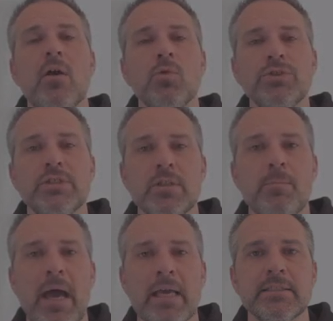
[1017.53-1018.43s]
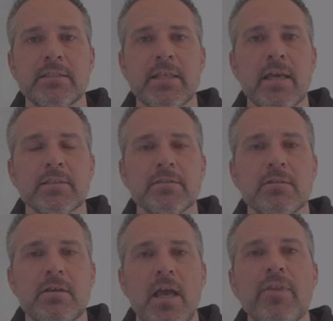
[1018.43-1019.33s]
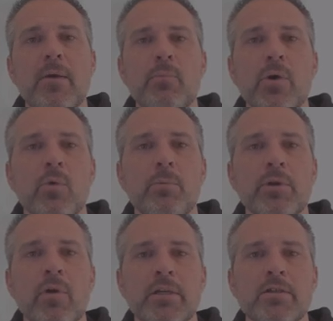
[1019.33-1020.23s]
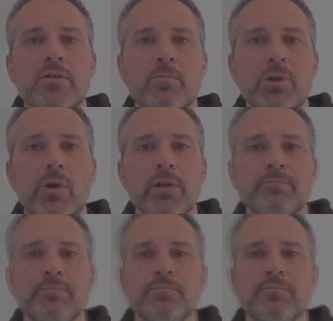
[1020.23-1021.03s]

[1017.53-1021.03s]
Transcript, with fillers: and we'll see the passing tests. At that point, we'll be ready to deploy.